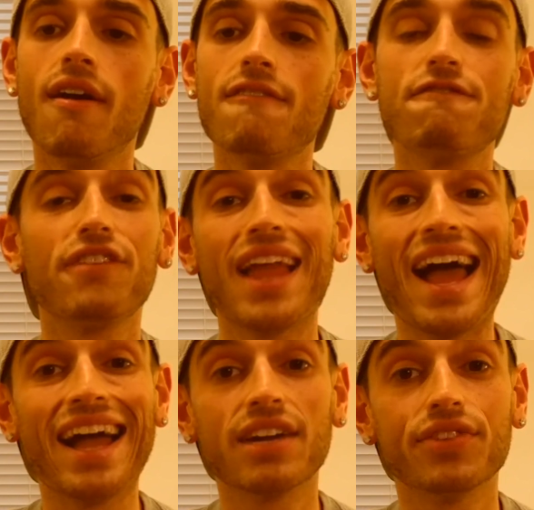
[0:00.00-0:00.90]

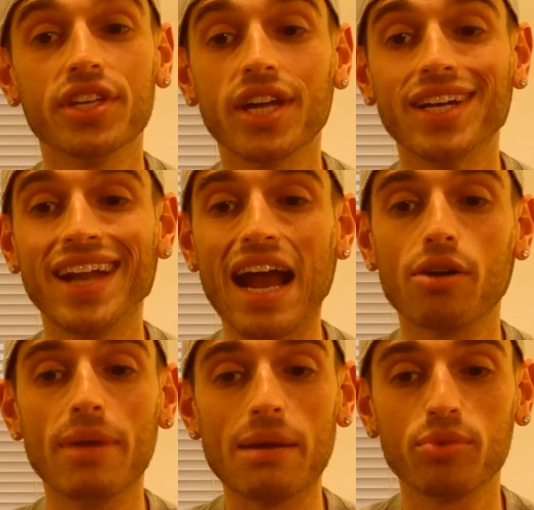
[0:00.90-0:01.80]
flag of the United
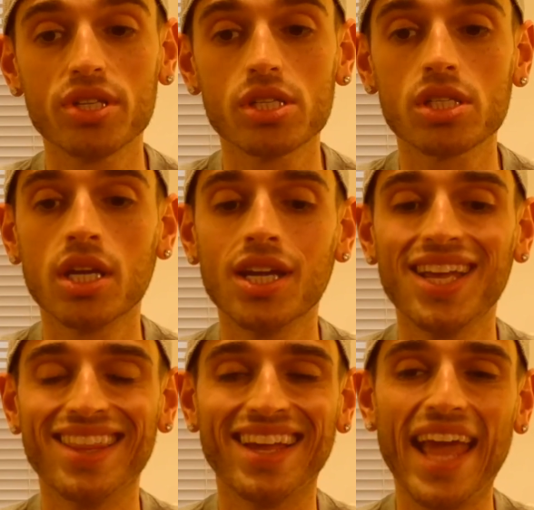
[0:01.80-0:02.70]
Arab Emirates.
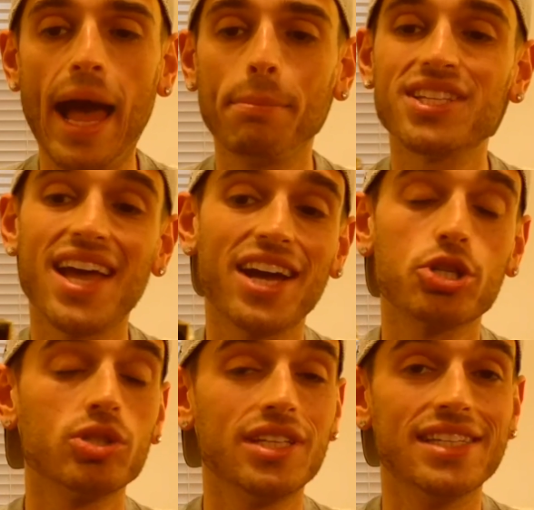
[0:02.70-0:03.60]
The cap is
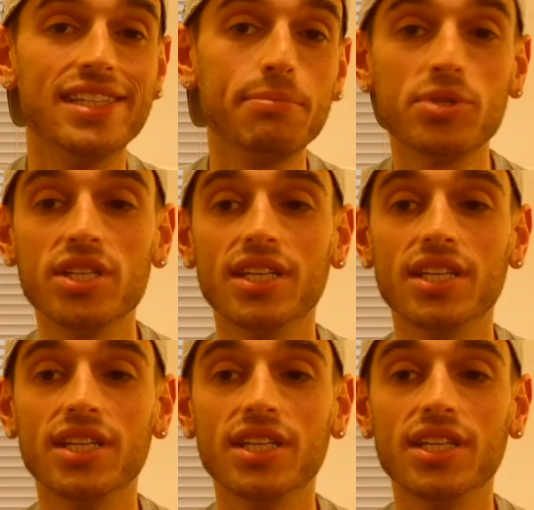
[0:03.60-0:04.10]
actually dipped